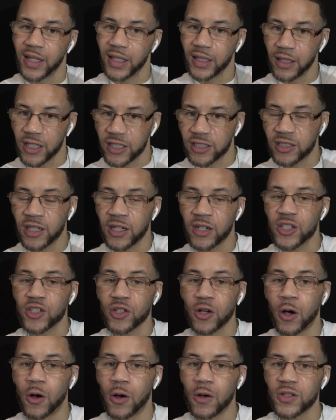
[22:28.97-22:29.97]
listening to
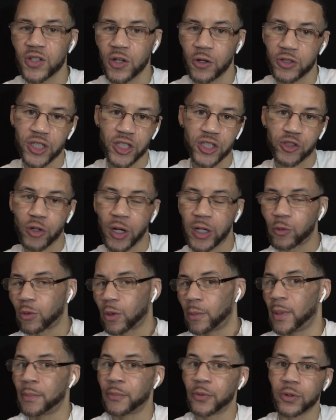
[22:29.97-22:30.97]
songs, or just trying to
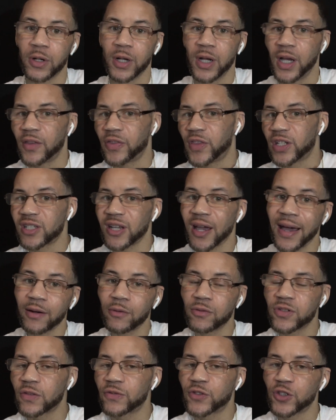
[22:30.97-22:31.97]
remember the
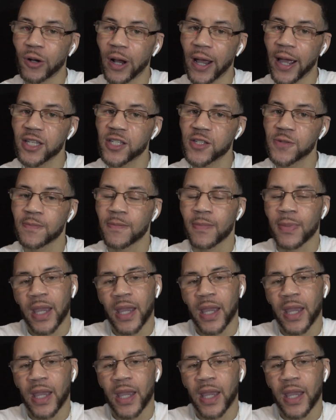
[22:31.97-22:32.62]
titles of tracks,